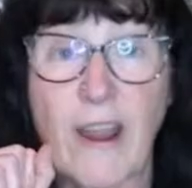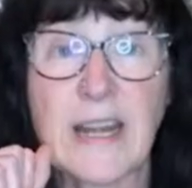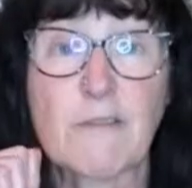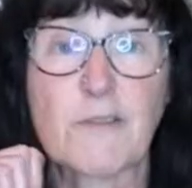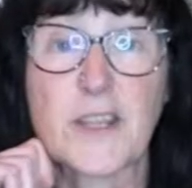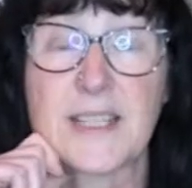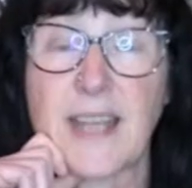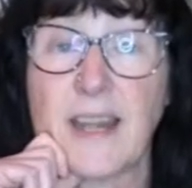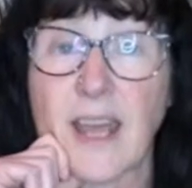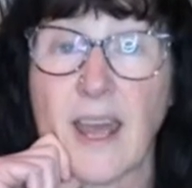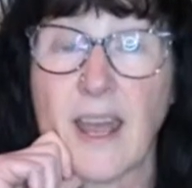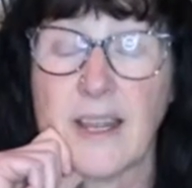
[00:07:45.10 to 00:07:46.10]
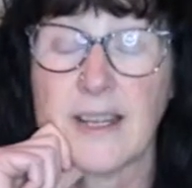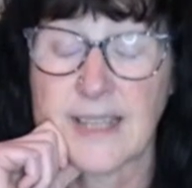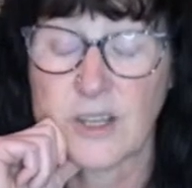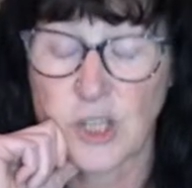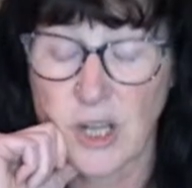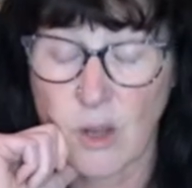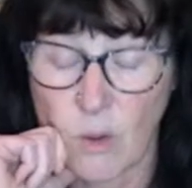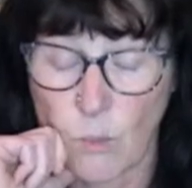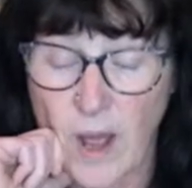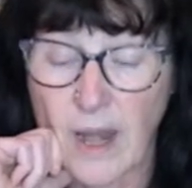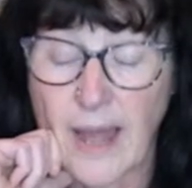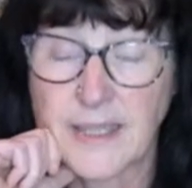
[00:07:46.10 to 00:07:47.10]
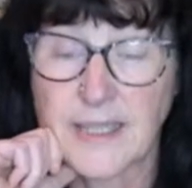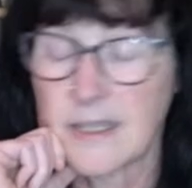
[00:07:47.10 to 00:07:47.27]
for the 10K is actually going well. I did